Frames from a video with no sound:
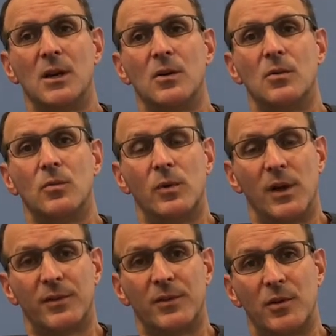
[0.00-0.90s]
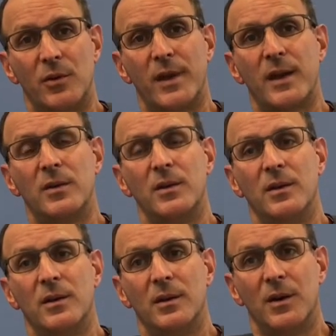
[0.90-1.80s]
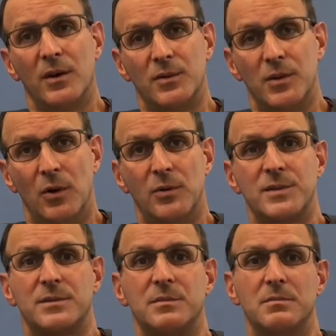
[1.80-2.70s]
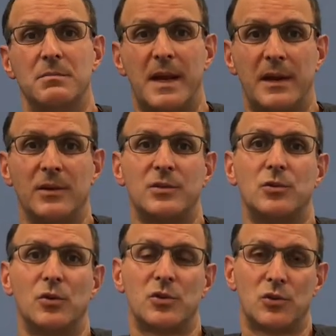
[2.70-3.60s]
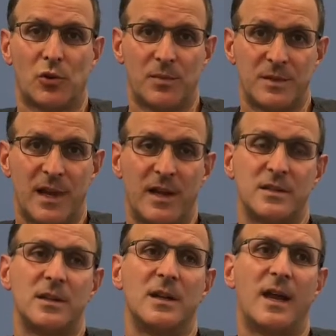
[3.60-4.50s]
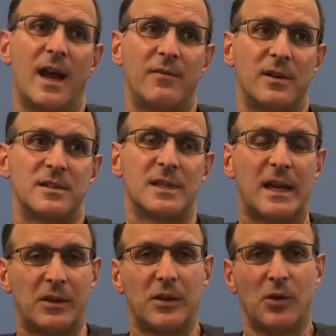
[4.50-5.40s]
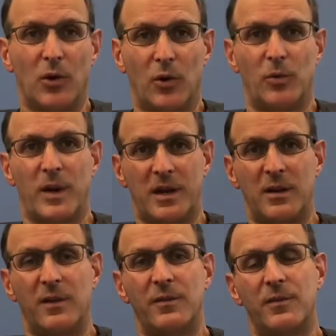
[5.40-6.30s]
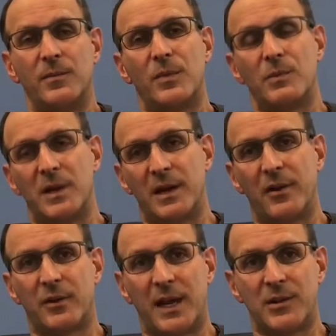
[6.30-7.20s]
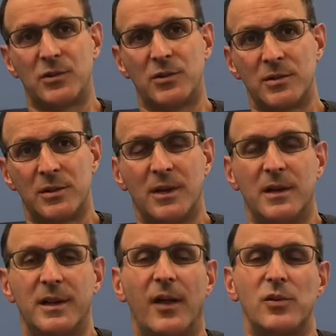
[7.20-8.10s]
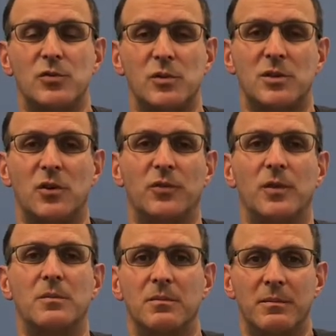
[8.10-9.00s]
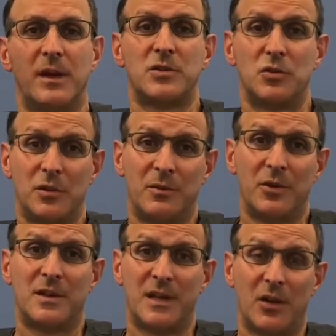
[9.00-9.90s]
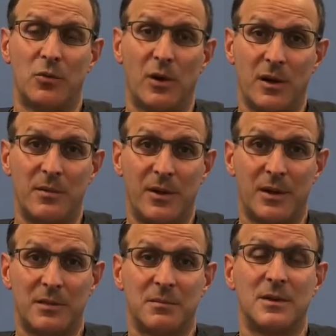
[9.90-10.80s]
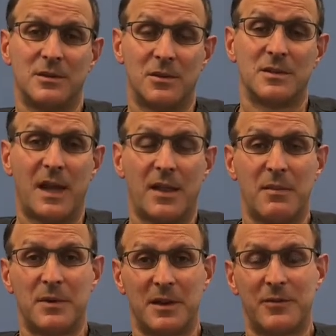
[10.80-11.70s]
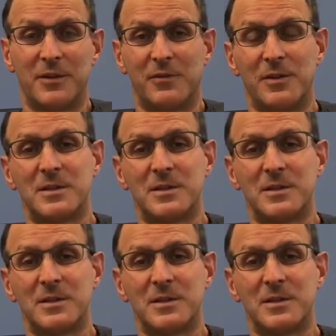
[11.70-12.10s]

We also know that adults, males who are circumcised, have a slightly lower rate of penile cancers. Now this risk goes from about 2 in a million down to 1 in a million, so it's not that big of a difference.